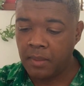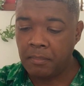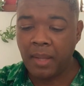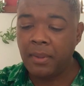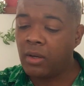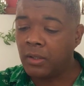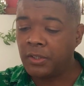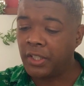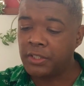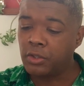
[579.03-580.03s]
Maybe
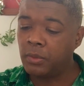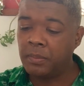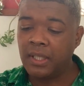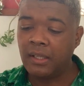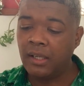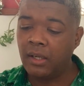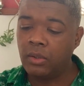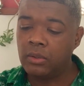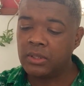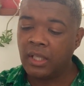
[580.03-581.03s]
contracts could be
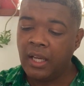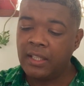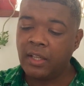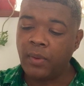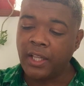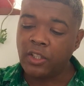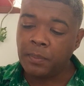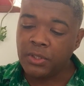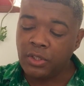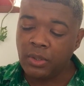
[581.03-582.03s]
closed, the right
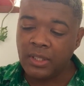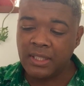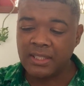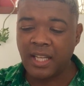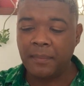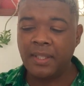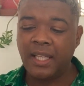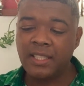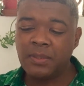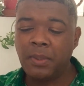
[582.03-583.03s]
opportunities coming.
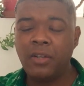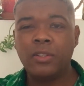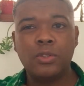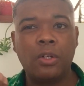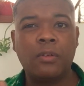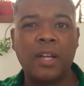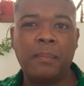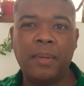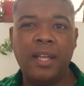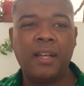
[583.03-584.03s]
That experience sort of
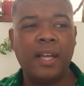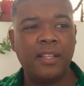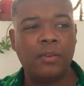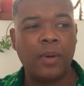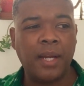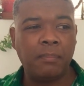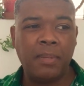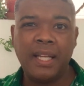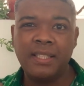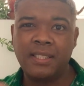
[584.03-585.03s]
like being at the right
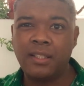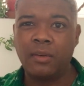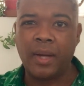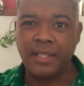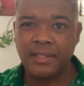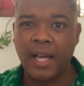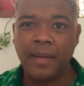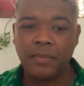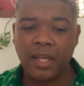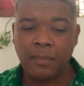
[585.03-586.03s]
place at the right
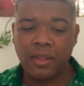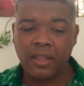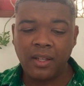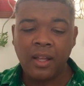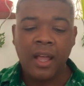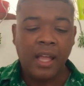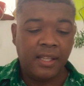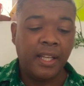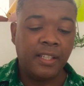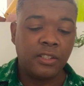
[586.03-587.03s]
time type of thing,
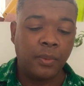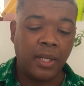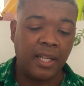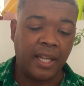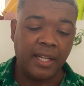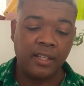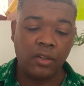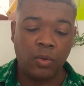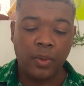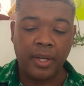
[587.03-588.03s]
that is really heading
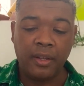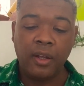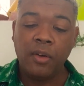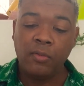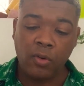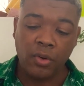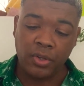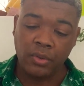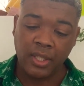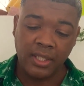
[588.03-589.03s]
your way for
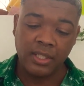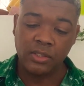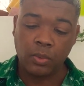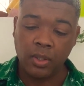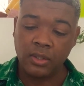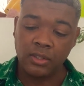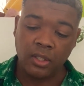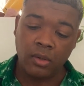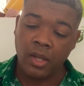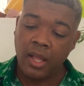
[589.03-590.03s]
you in this world.
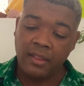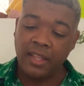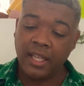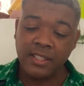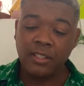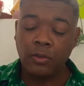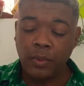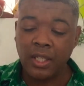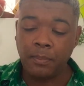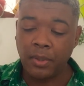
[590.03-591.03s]
So that is a
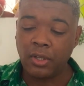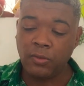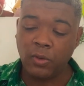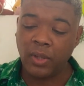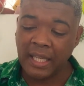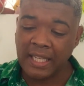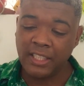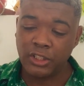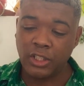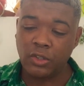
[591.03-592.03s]
really beautiful
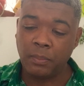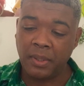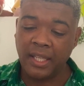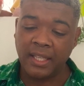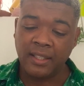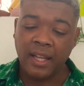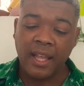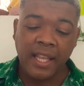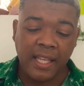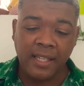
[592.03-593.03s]
energy to be at
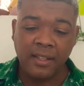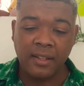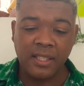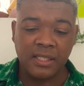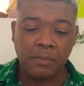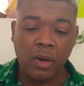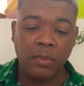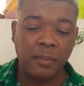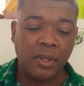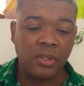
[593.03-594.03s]
in this
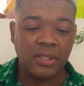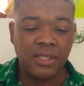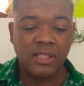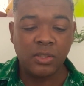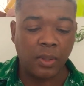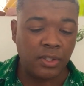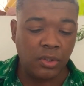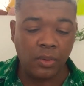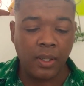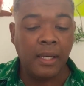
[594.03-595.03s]
moment, because this is what
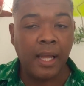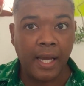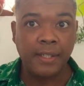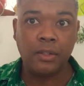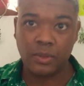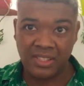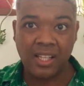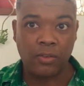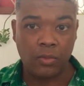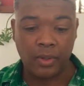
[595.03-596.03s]
you aligned
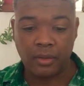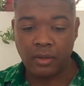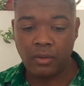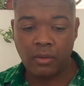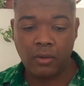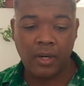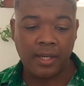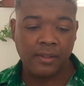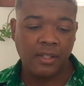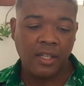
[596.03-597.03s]
yourself with. All
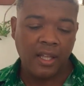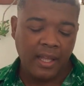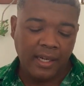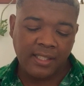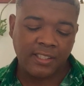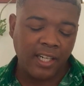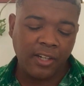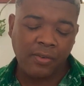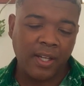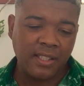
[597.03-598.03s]
right. Let's
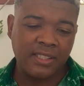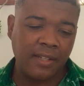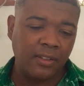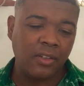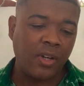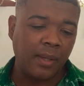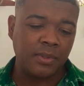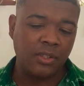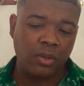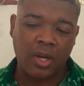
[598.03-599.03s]
clarify the Seven of
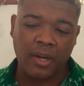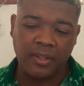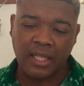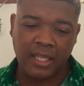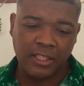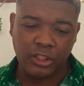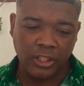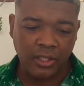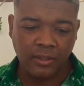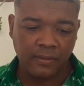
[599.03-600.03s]
Cups in your current energy.